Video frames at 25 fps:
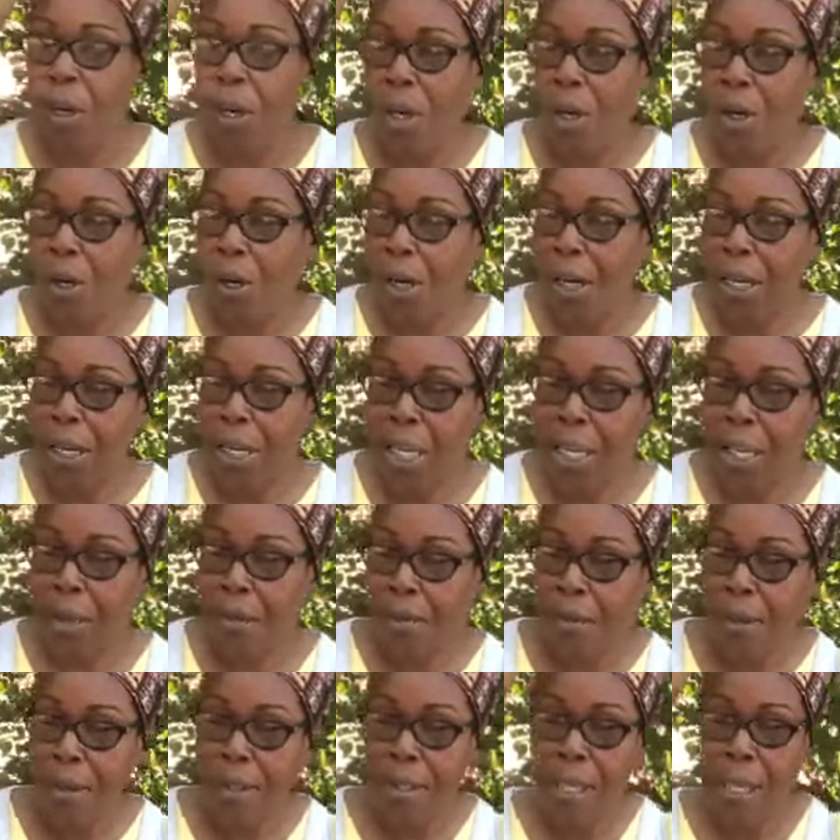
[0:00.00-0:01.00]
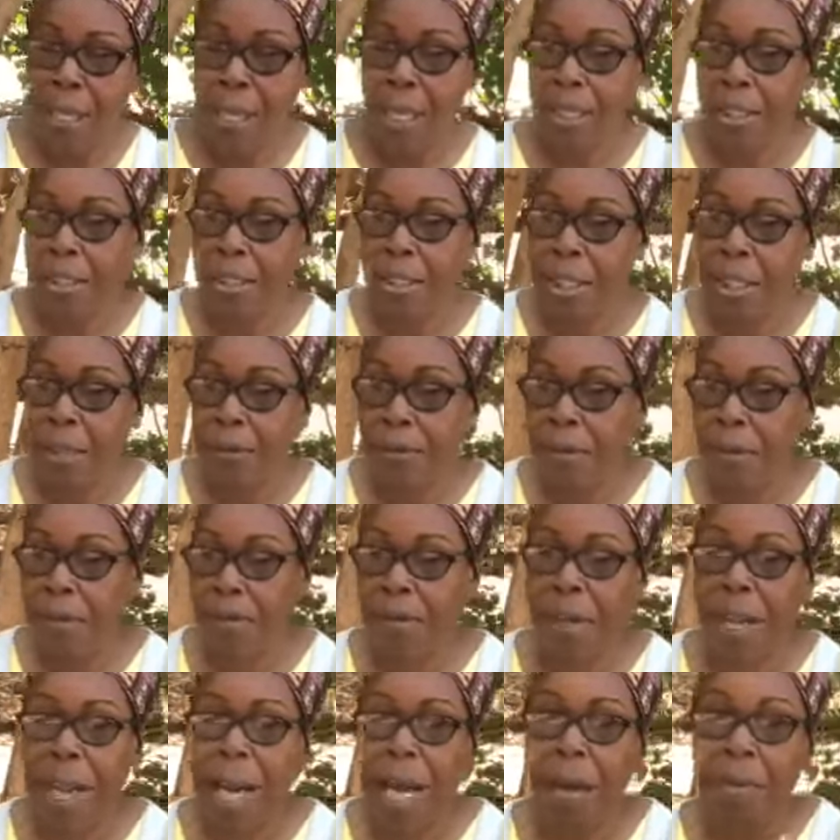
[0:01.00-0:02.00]
or even uh, stuff
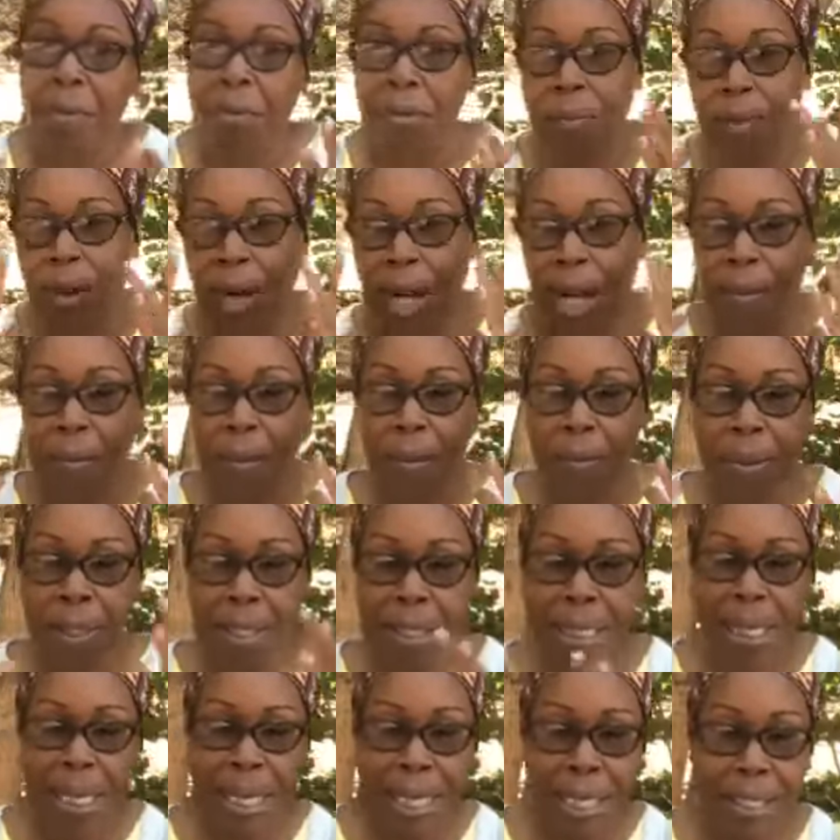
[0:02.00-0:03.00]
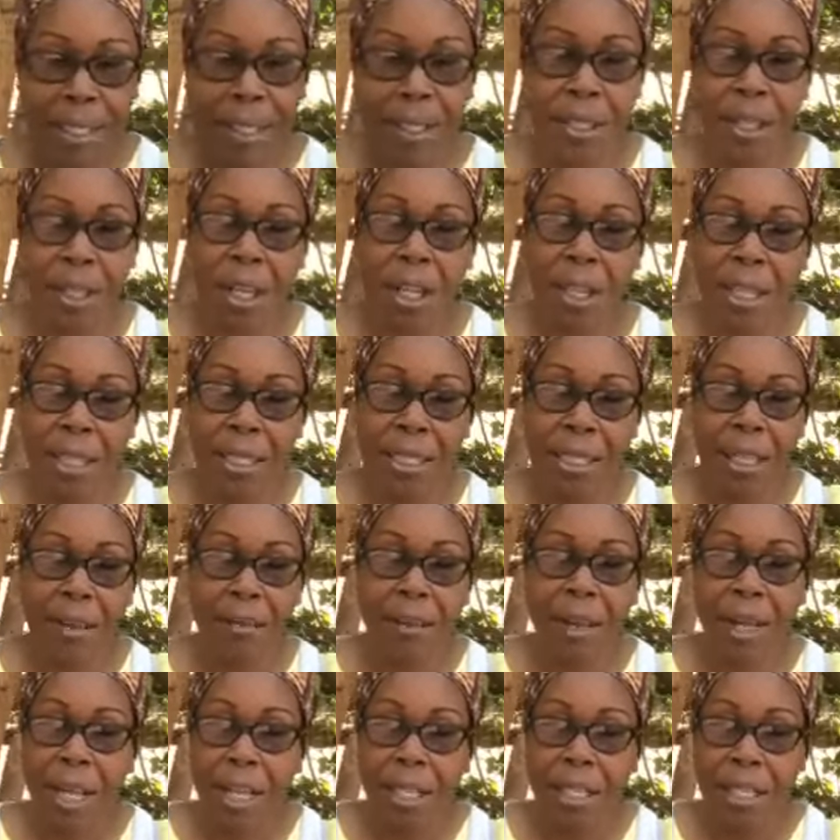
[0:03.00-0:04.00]
if you have problem skins and all that stuff.